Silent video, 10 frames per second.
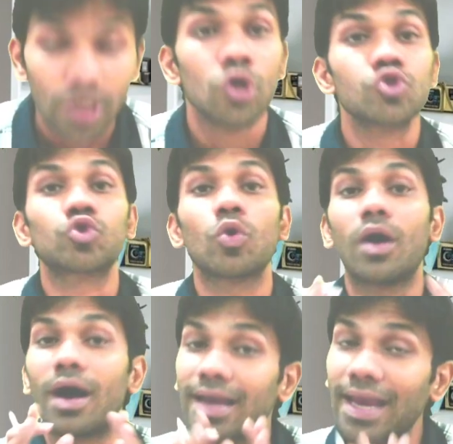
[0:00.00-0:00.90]
So
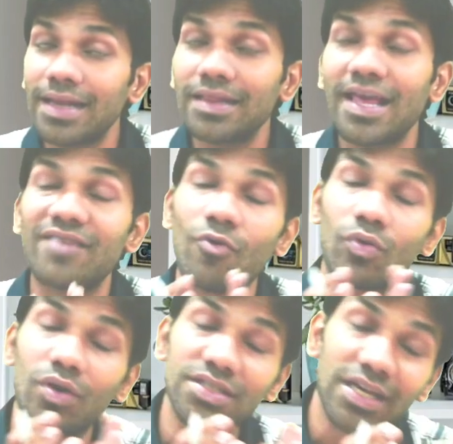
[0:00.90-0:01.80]
again, they are
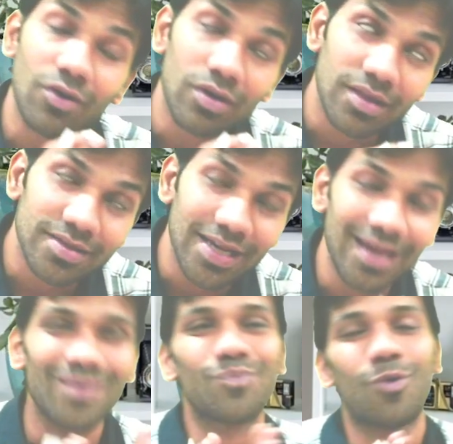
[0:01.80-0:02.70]
focusing on the
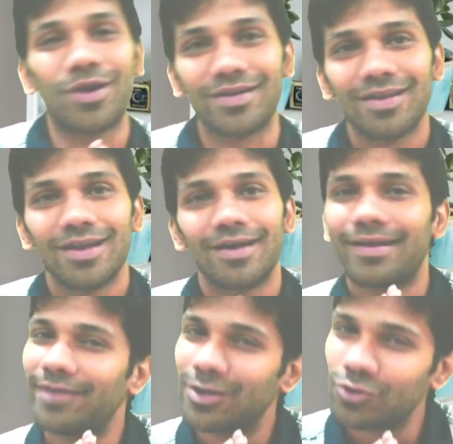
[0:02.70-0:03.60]
same point.
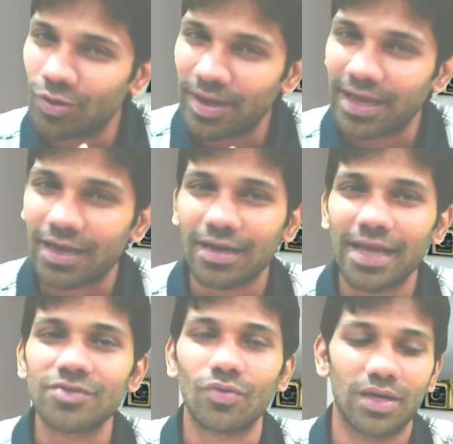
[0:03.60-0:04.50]
Revenue should be
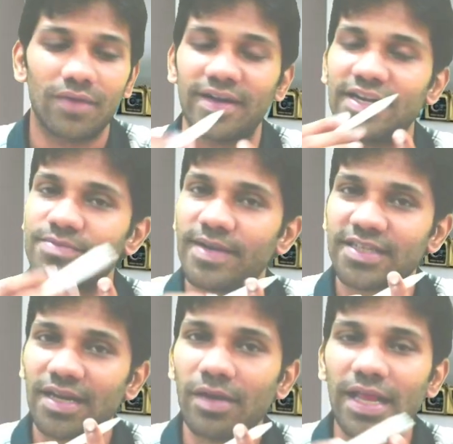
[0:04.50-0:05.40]
recognized only when it is
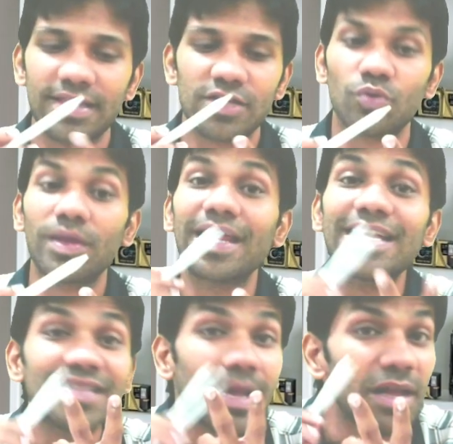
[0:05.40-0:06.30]
measurable and there should be
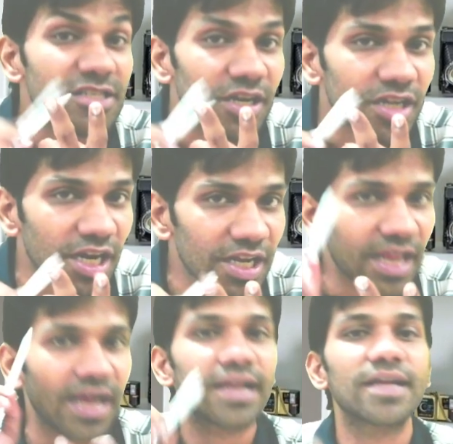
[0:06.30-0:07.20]
reasonable certainty
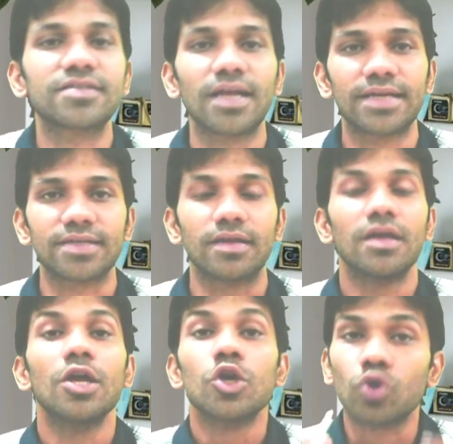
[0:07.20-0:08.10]
regarding its collection.
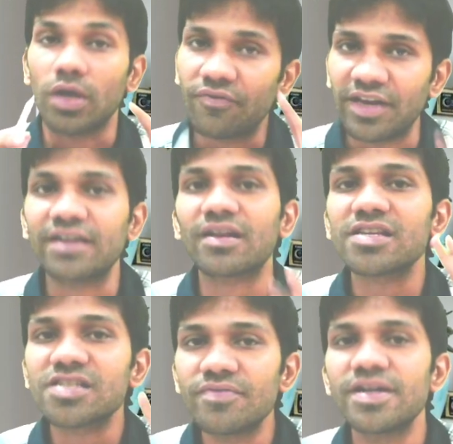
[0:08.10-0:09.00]
So if
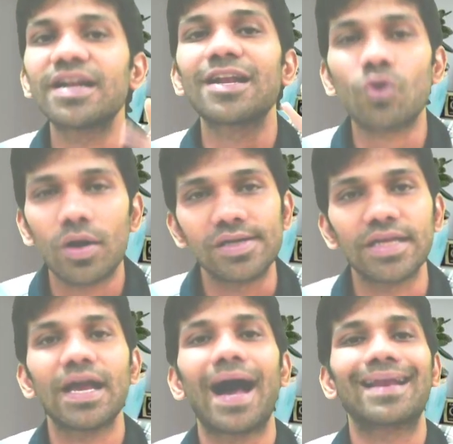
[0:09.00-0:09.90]
interest, dividend and
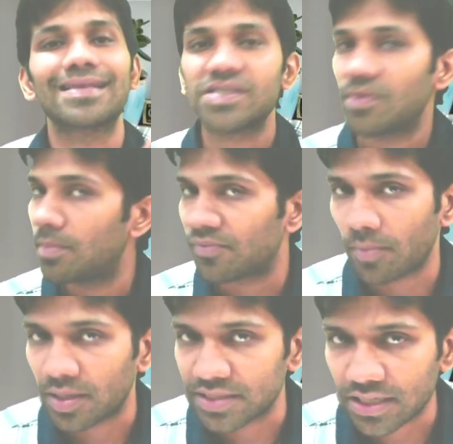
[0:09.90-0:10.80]
royalty are receivable from
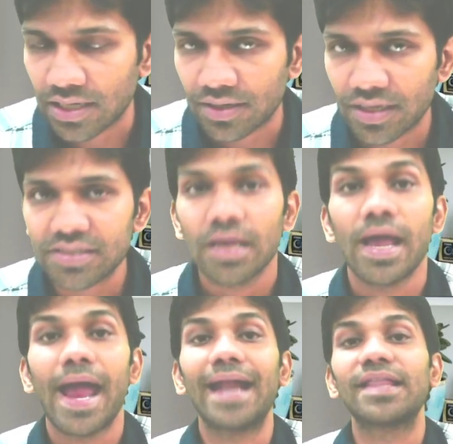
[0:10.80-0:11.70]
other countries
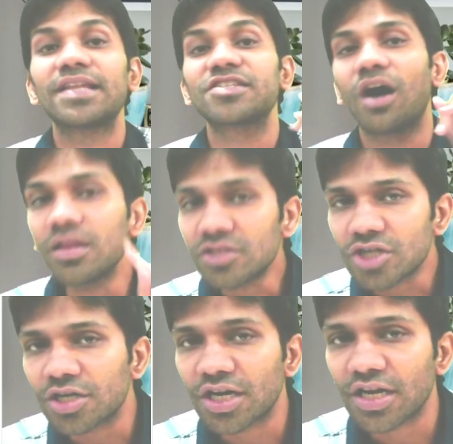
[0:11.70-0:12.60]
and there is
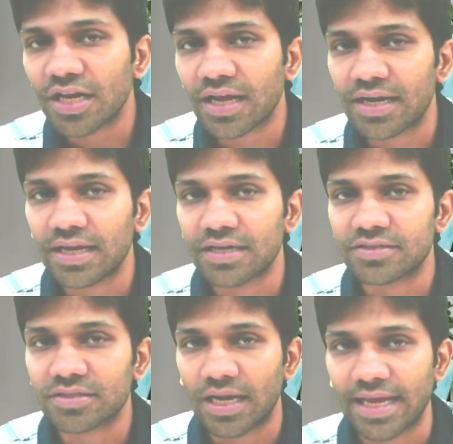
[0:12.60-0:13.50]
uncertainty regarding its
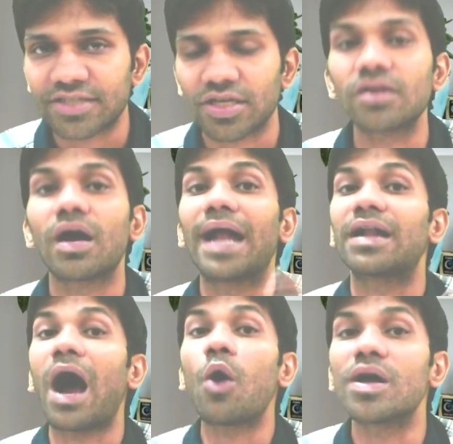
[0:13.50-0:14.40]
collection, and
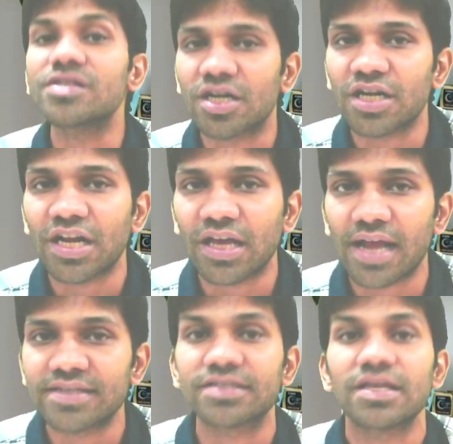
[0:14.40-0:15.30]
how uncertainty arises,